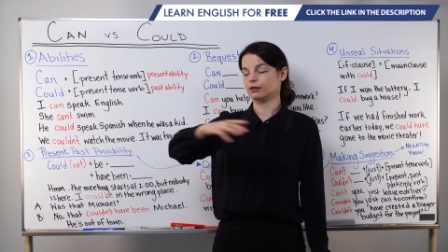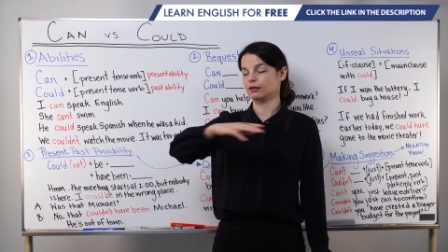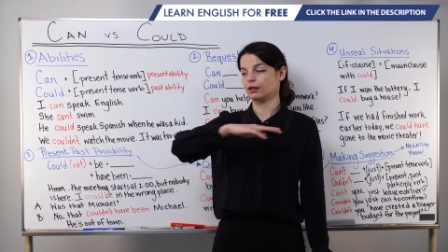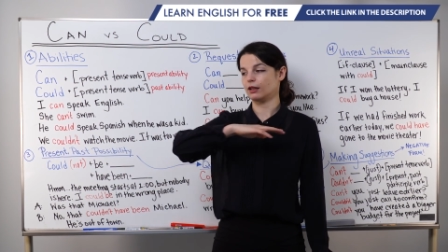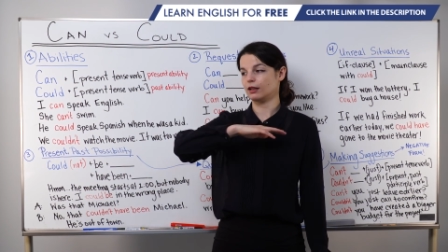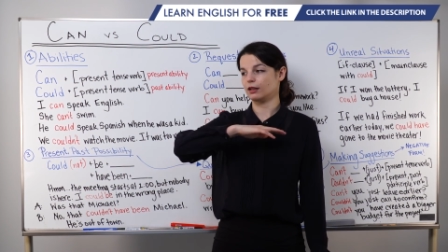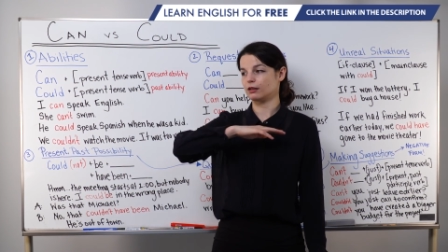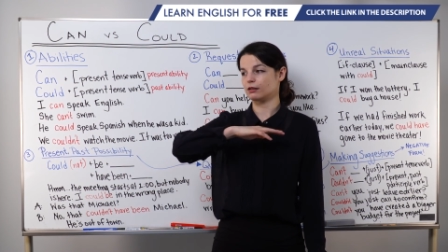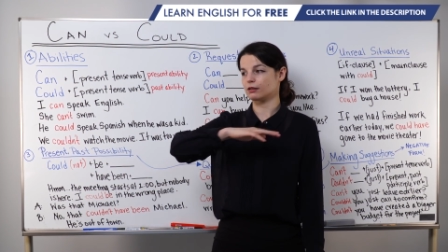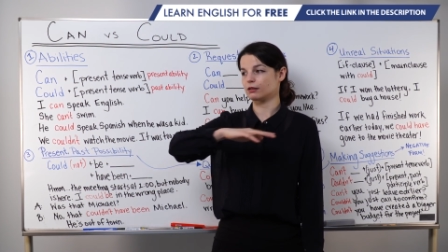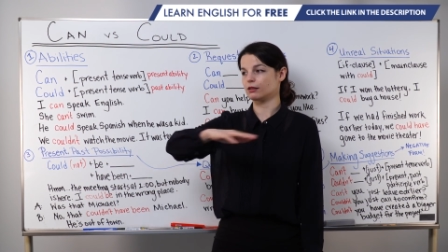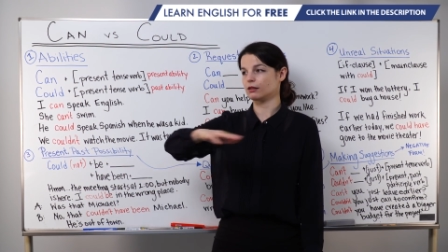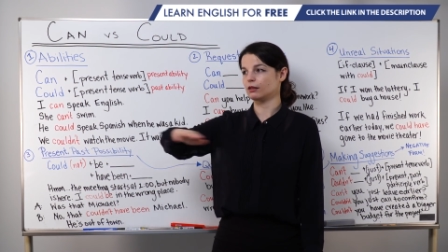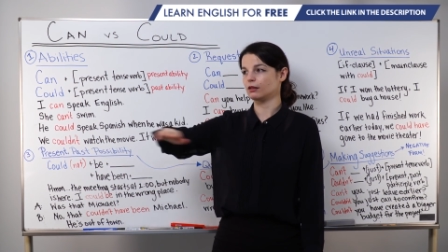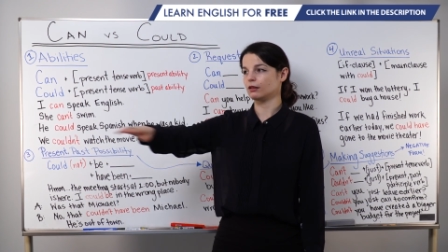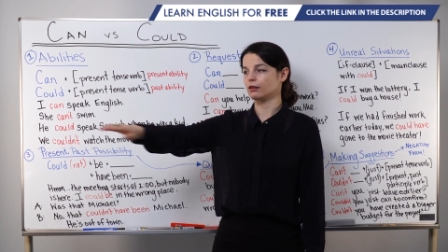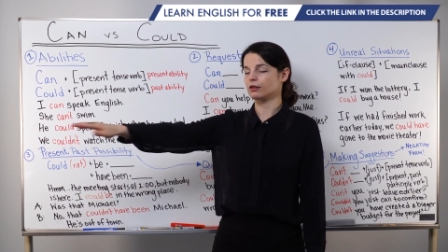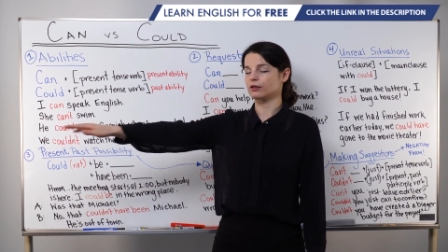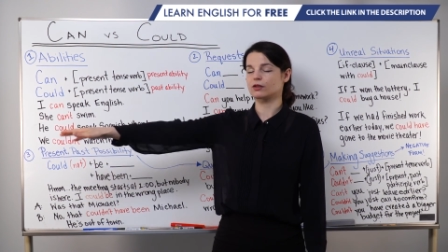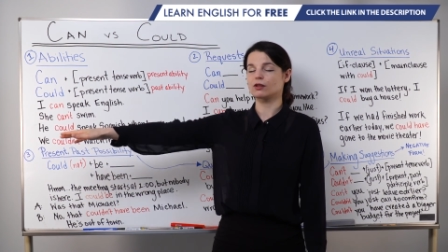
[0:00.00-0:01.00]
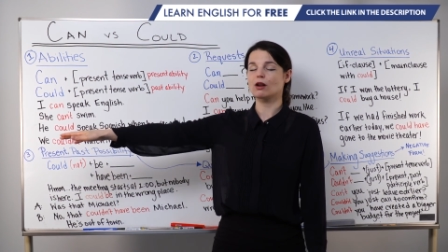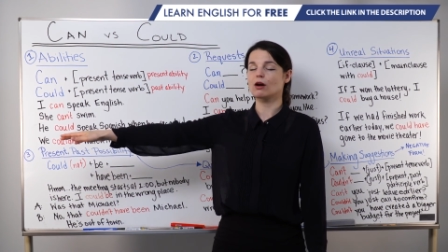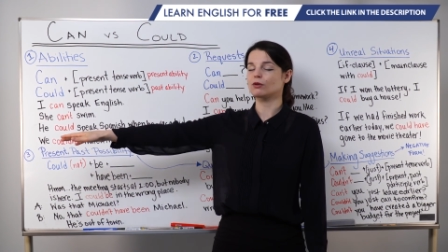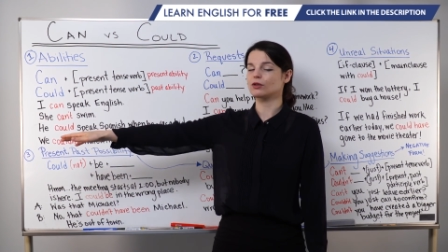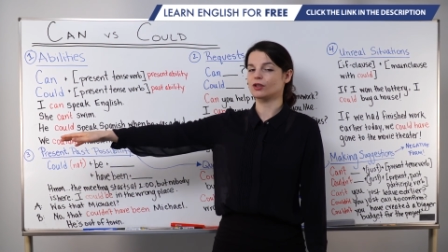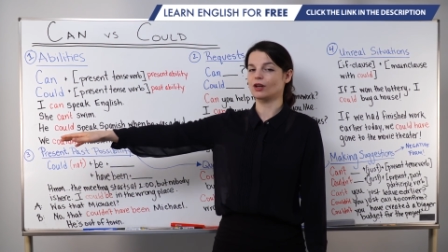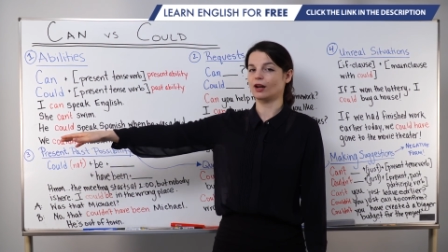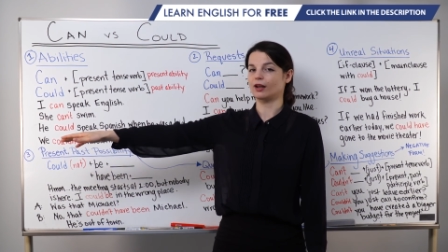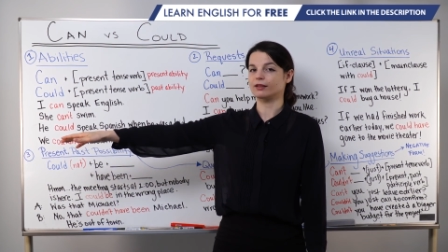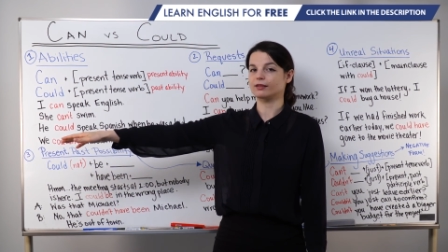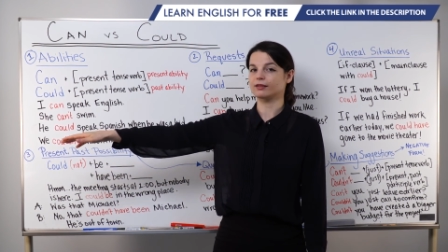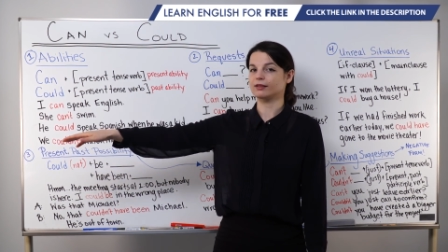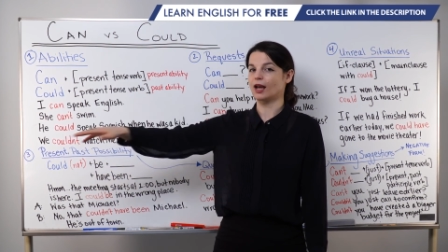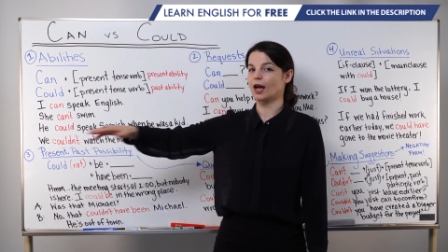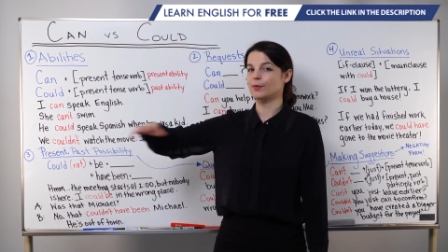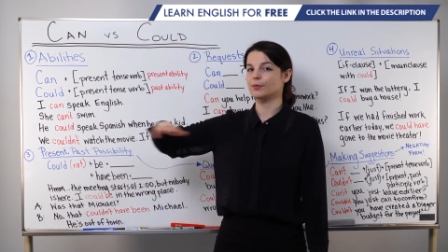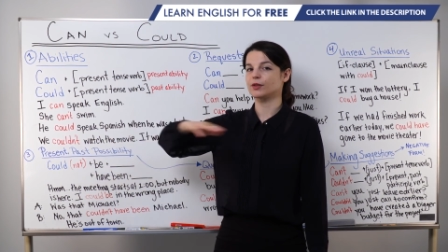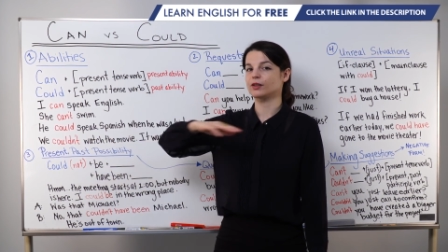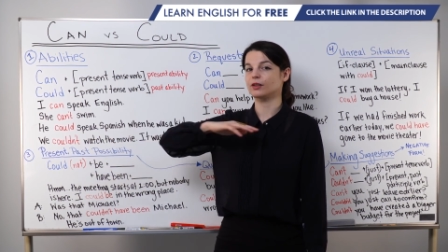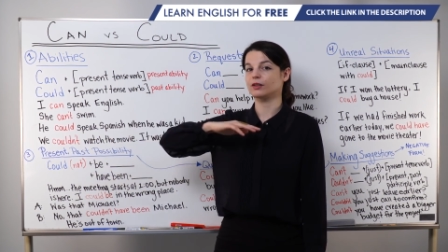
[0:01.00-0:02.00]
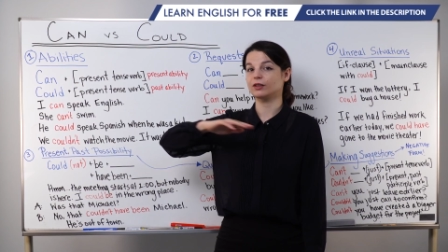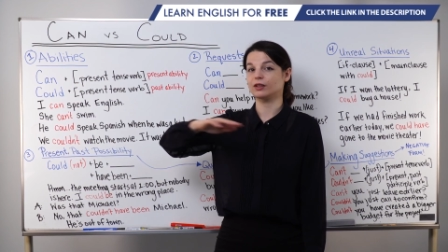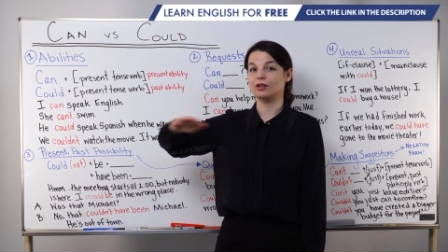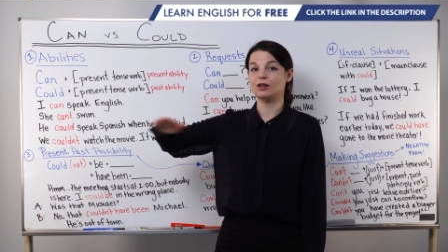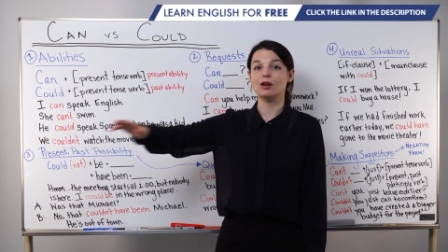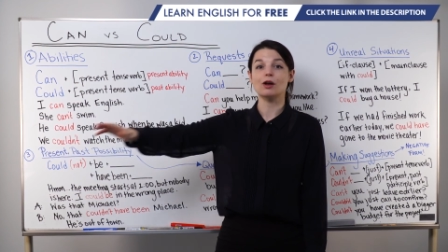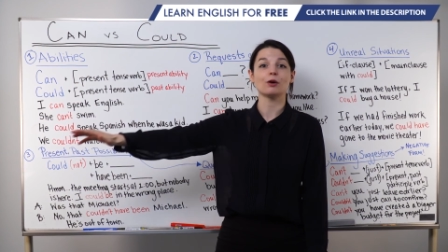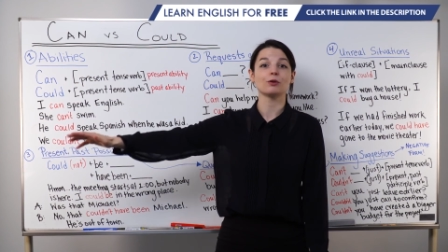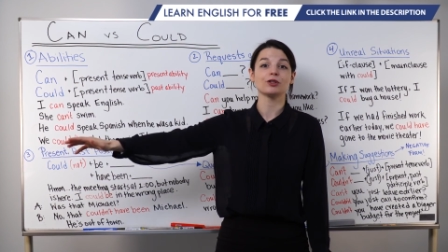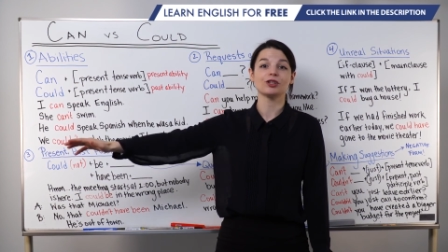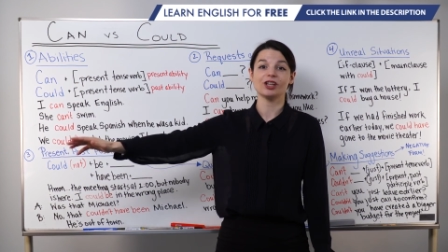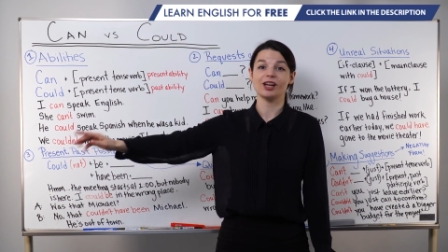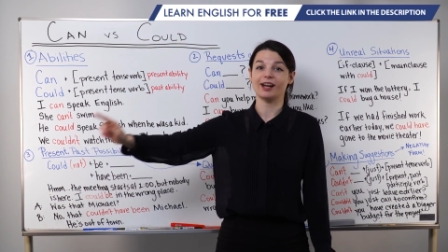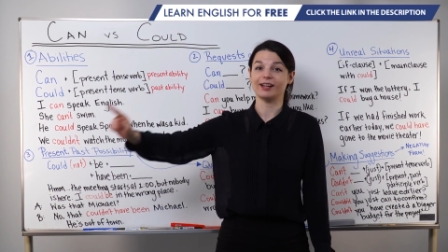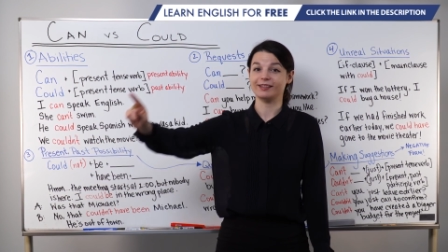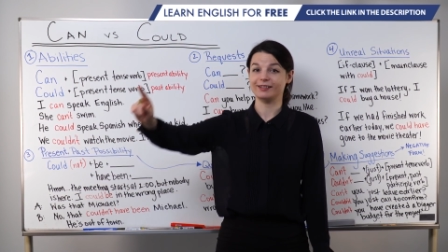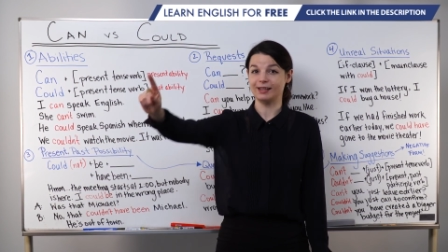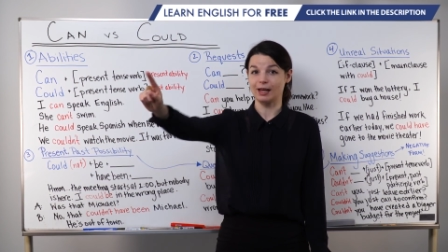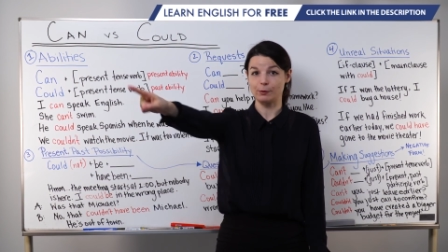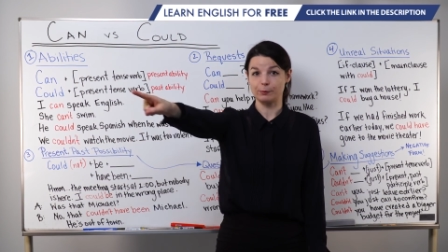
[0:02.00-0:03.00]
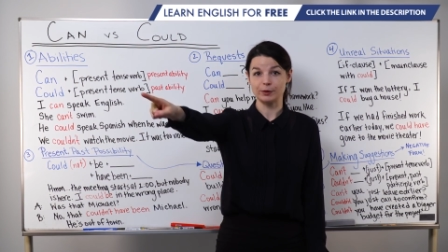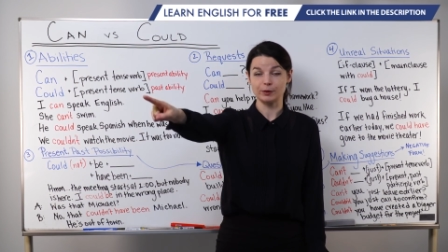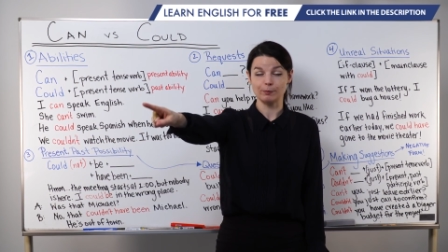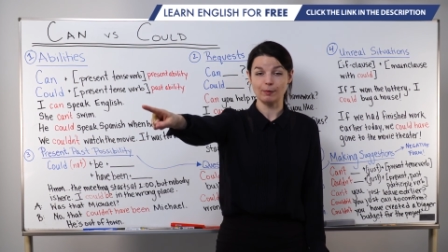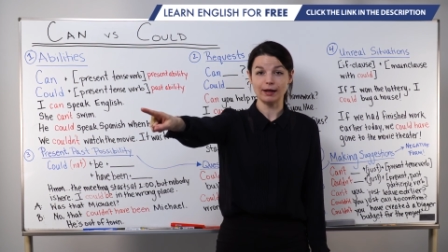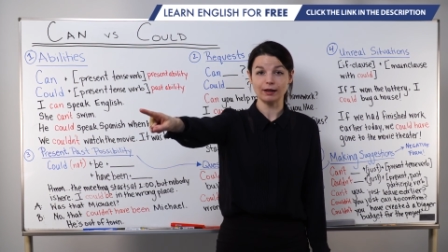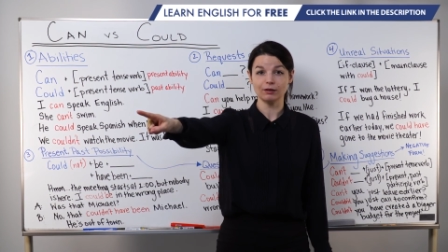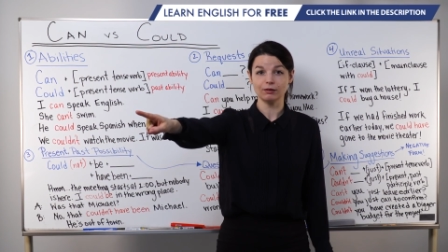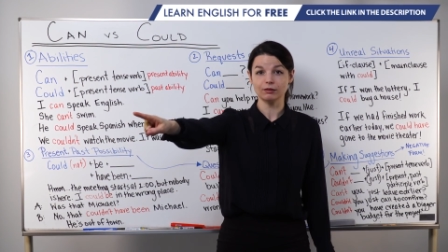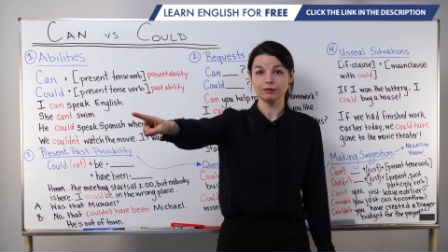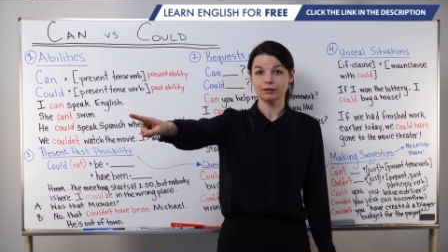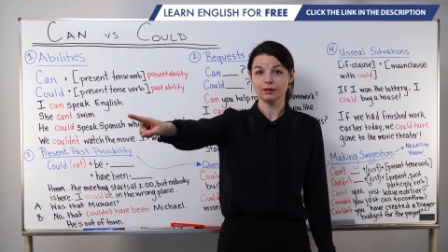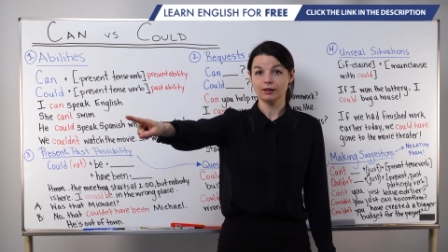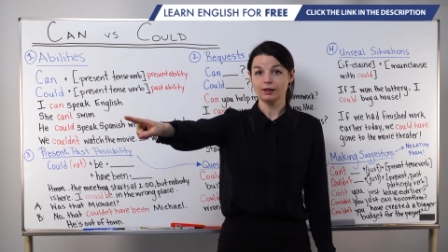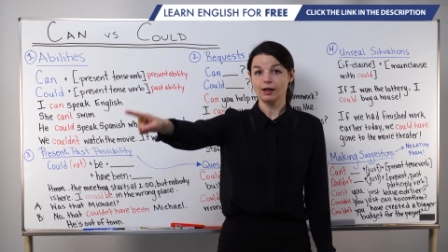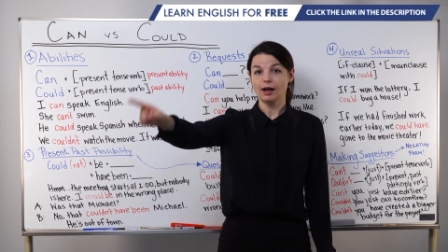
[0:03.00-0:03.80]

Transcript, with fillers: It is there's no chance, absolutely no chance that was Michael.